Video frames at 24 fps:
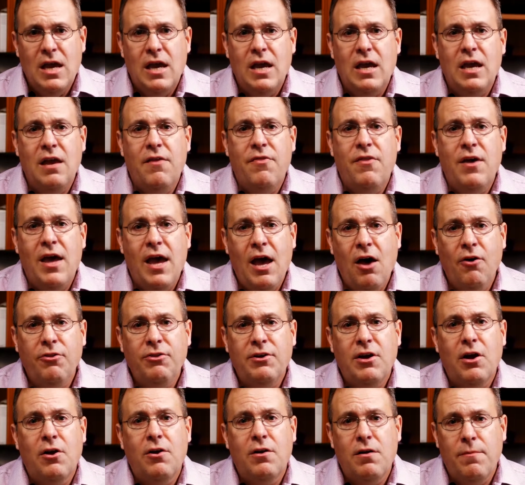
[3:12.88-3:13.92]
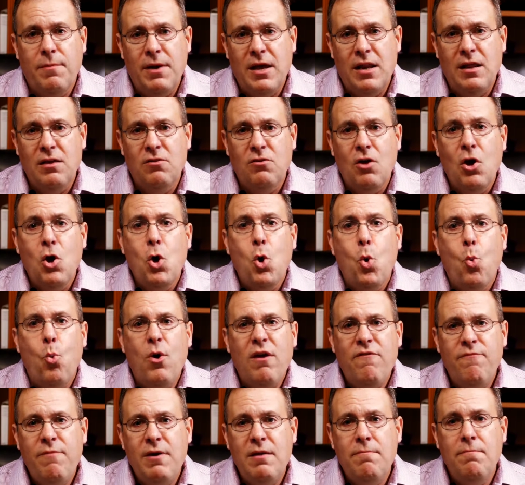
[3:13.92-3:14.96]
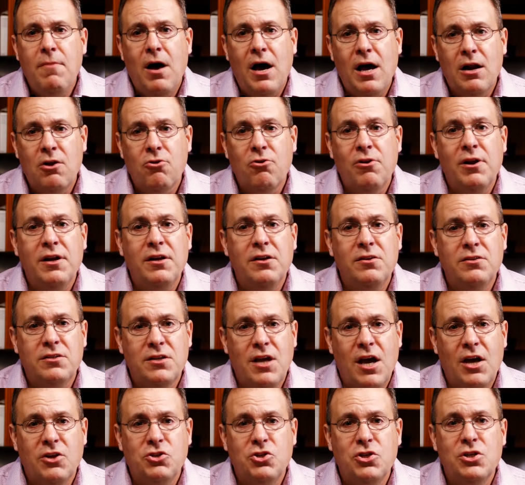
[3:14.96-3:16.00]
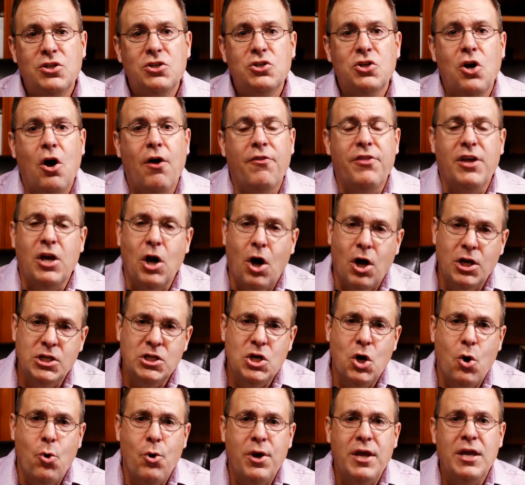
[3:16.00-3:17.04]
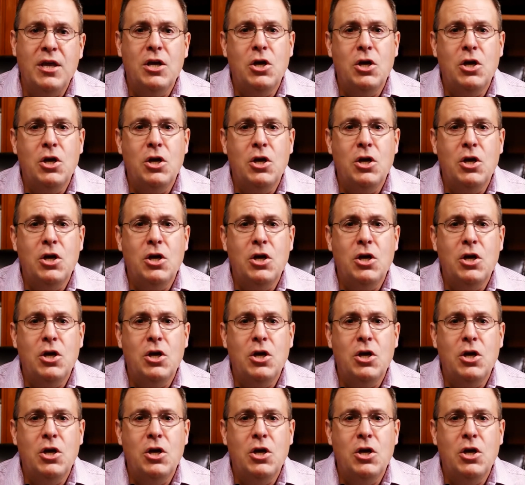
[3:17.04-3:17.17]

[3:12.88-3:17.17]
In the healthcare committees, we've been monitoring discussions on the ongoing